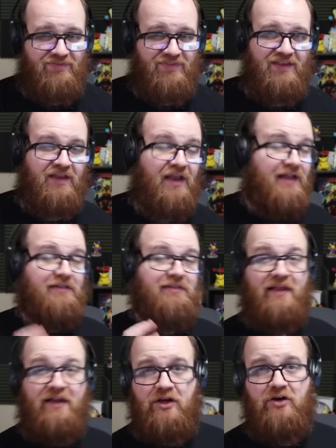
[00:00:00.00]
The
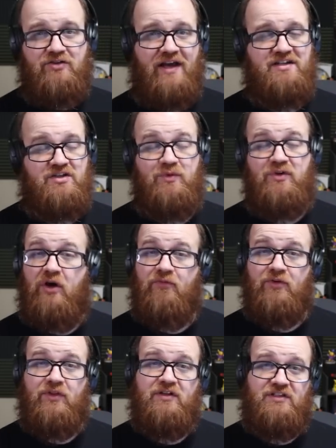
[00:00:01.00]
linear decks that we
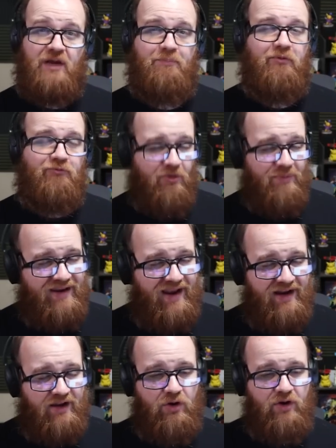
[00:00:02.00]
covered in the top performing
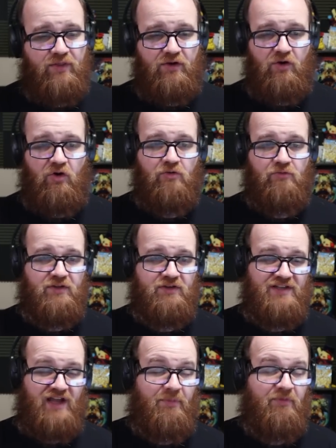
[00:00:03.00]
category that go over the
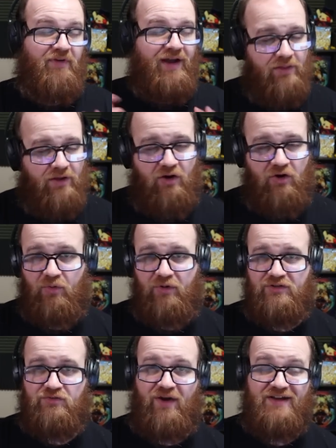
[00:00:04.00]
top of Hela are going
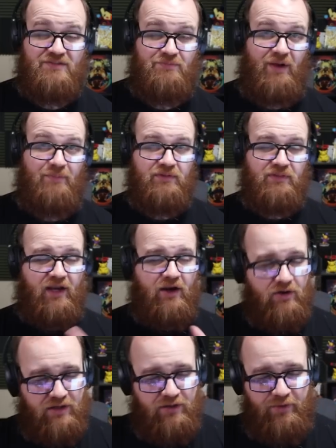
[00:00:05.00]
to rise in
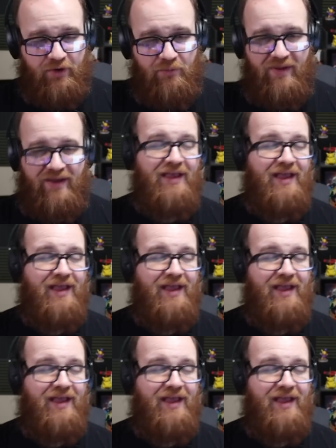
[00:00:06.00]
popularity a little bit.